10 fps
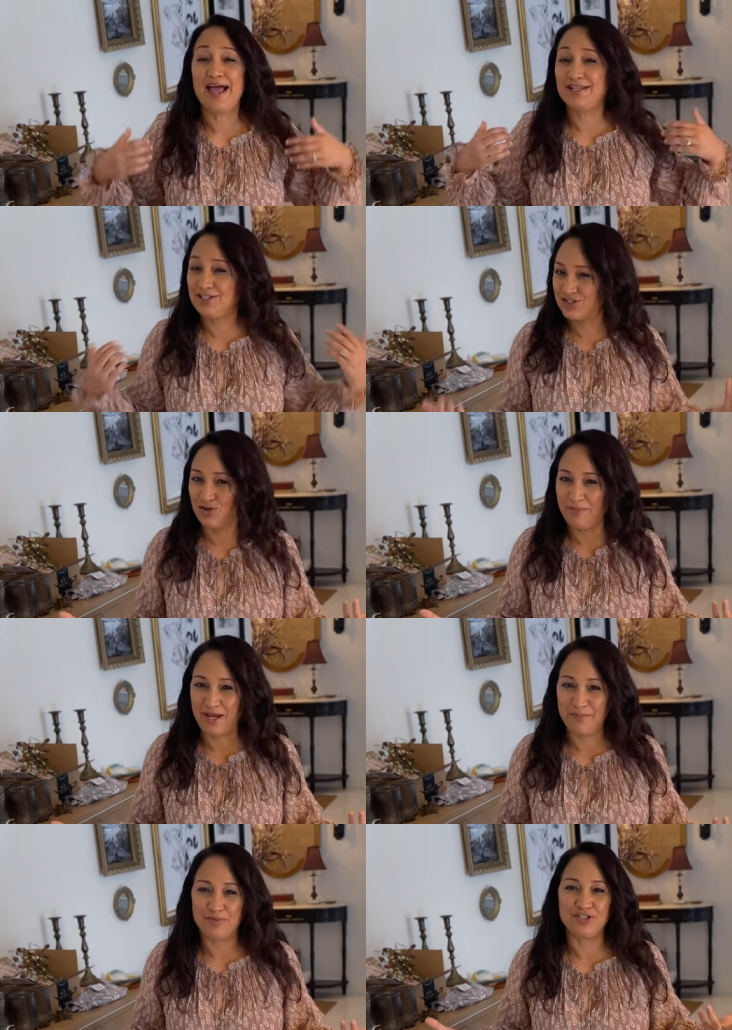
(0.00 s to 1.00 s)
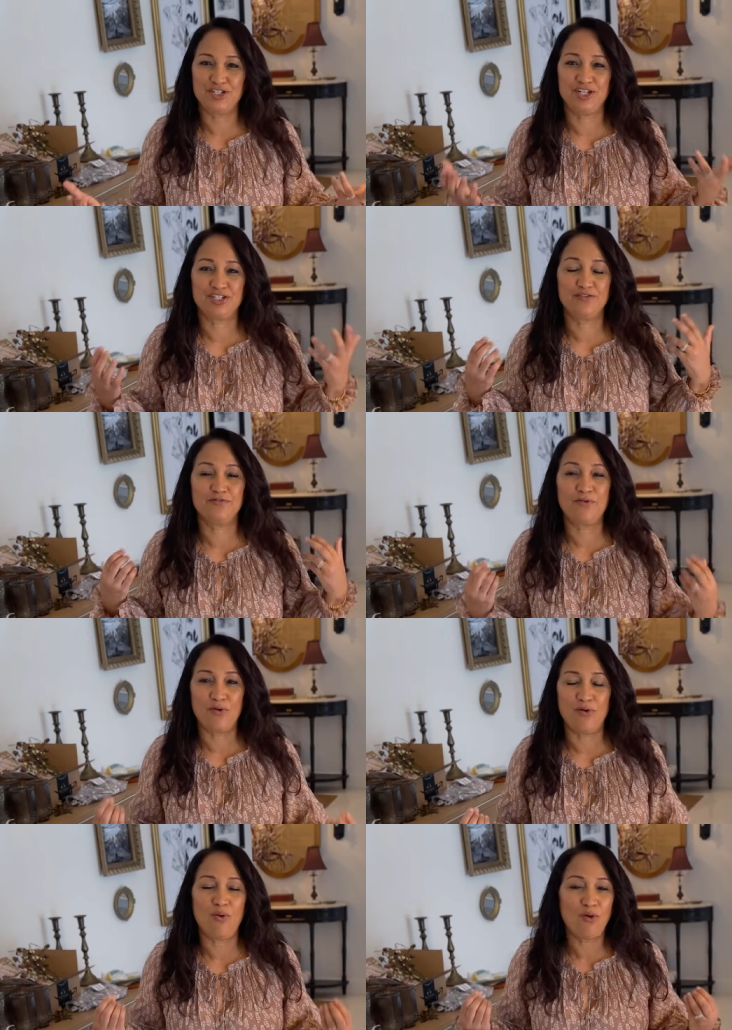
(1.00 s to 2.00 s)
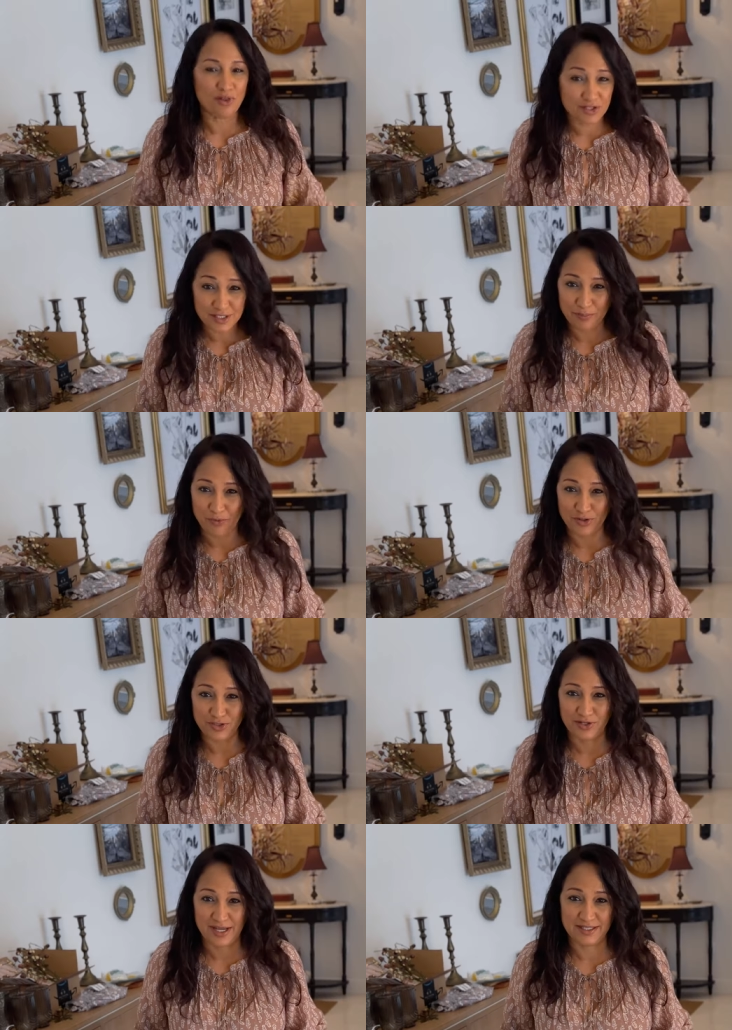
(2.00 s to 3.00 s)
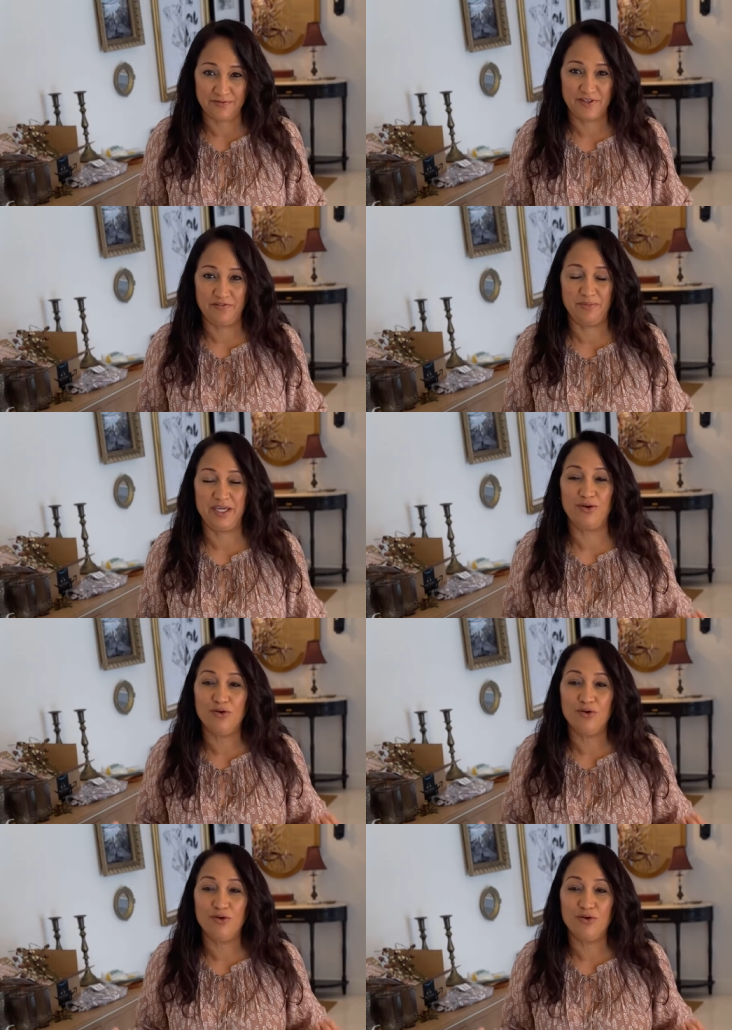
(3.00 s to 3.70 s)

and to show my appreciation for all the support you guys have given me